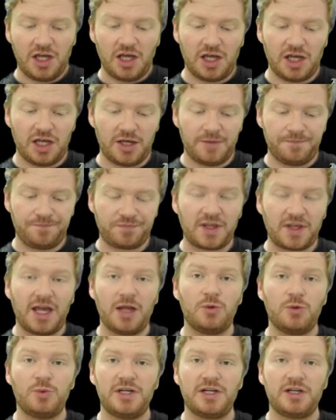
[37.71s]

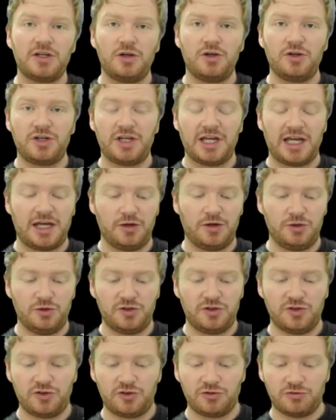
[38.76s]
and we're going to look at how you
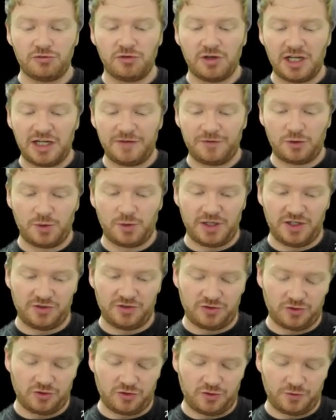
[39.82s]
can derive
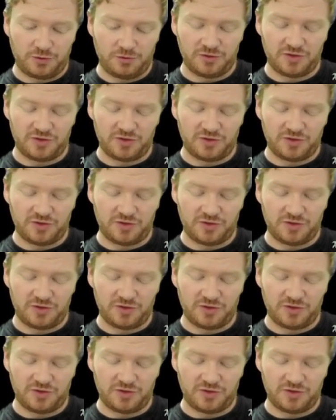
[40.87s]
equations for